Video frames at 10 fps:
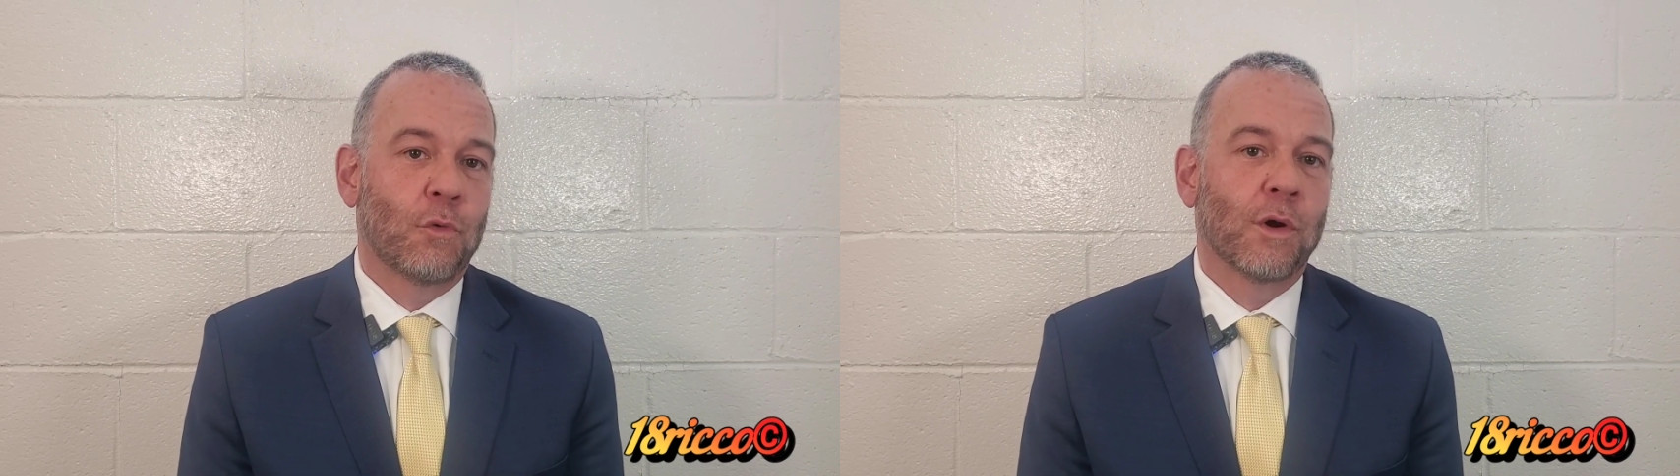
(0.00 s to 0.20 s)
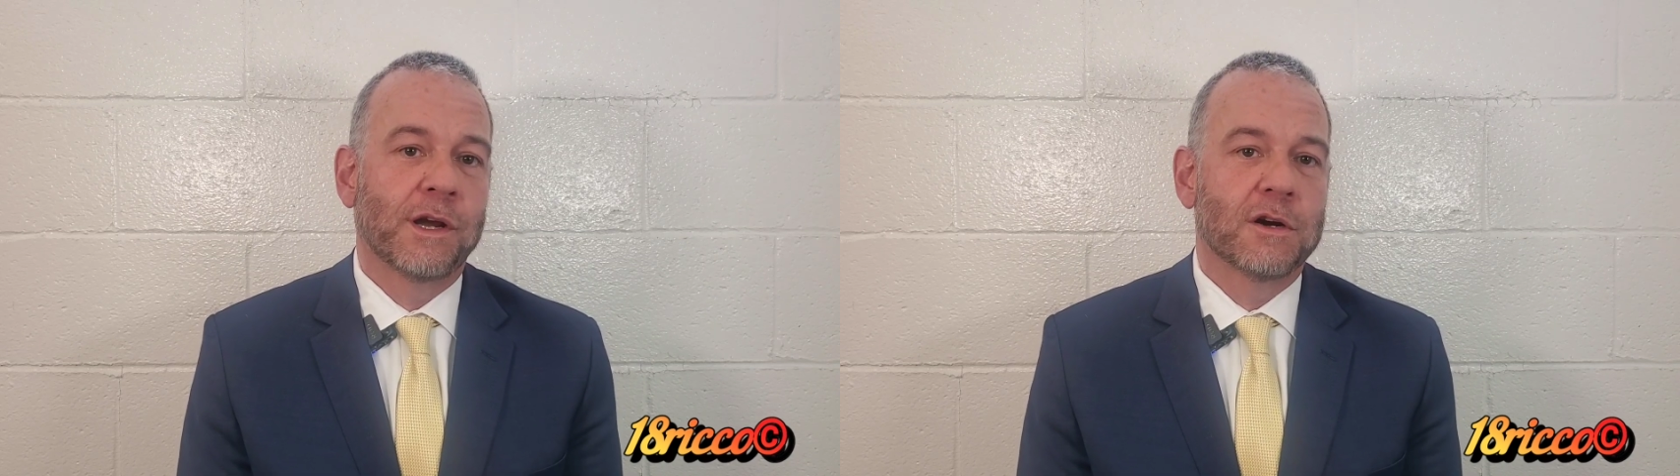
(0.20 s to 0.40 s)

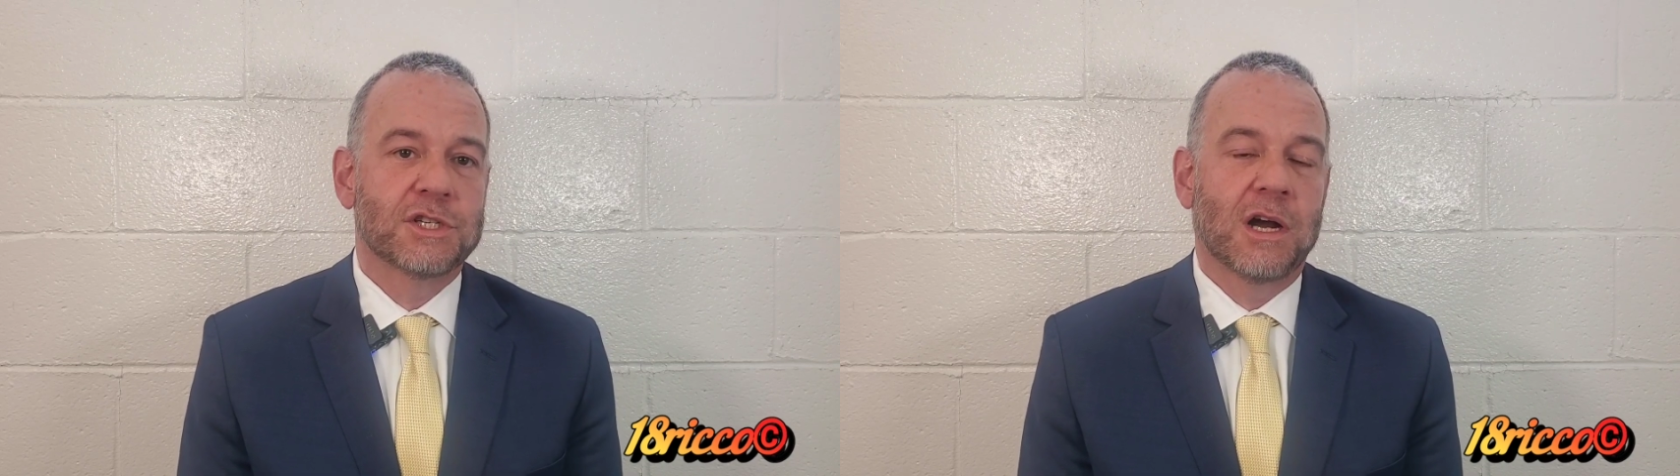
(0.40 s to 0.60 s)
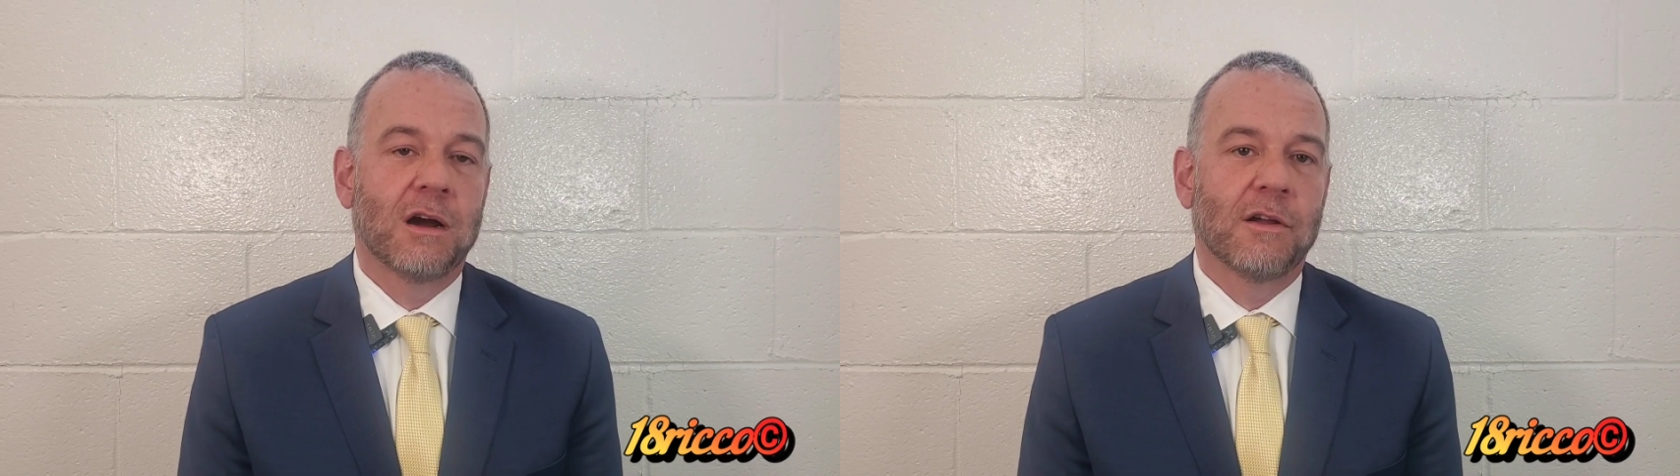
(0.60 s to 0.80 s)
4
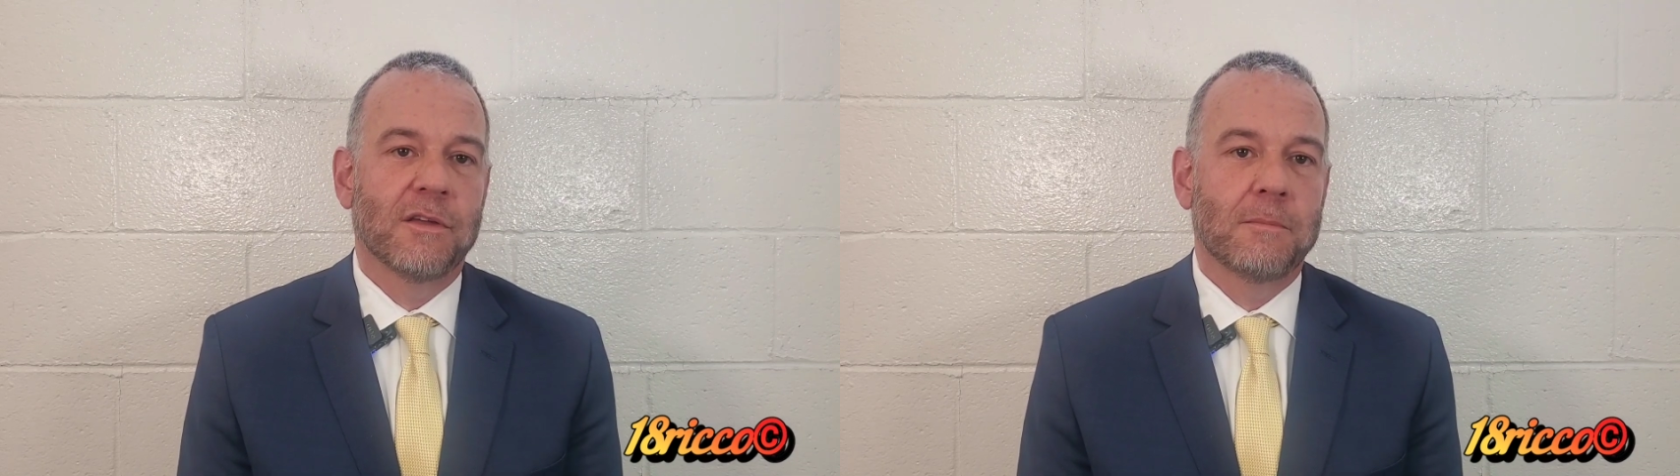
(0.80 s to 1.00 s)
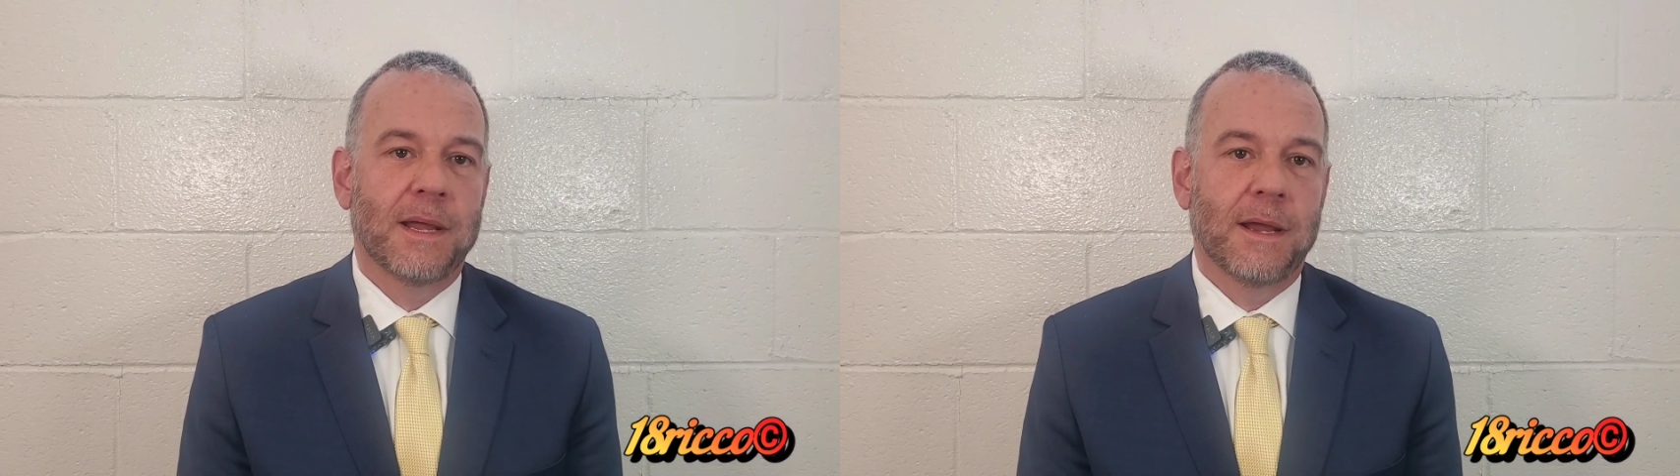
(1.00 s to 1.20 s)
years younger
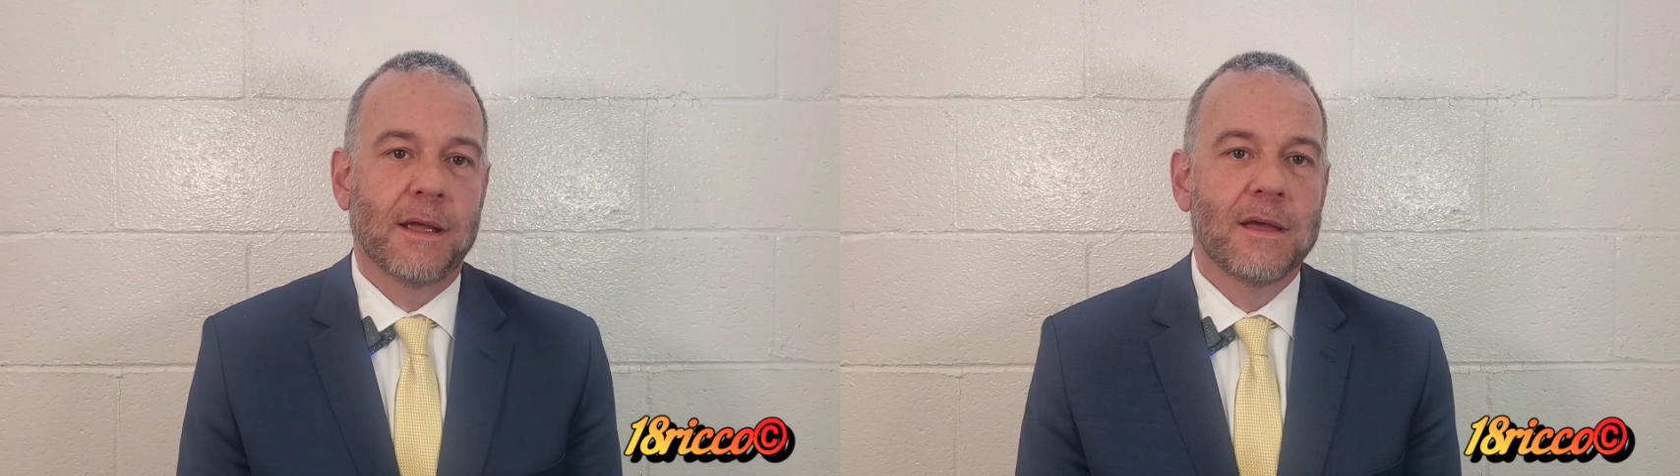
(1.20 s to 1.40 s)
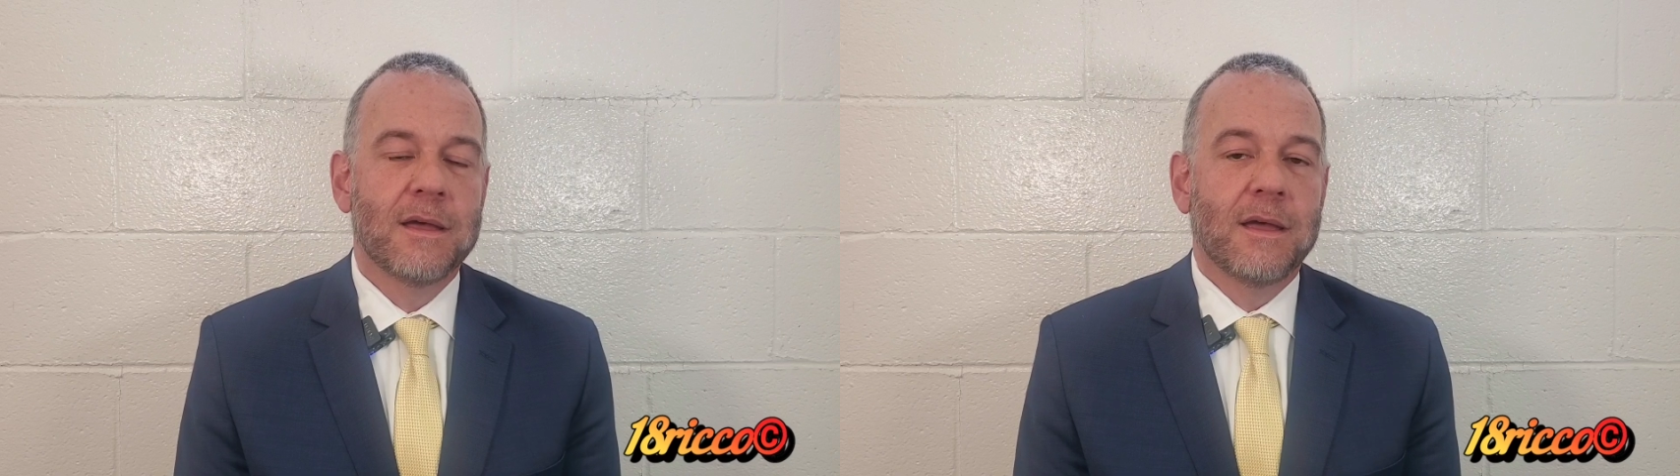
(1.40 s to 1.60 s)
than me,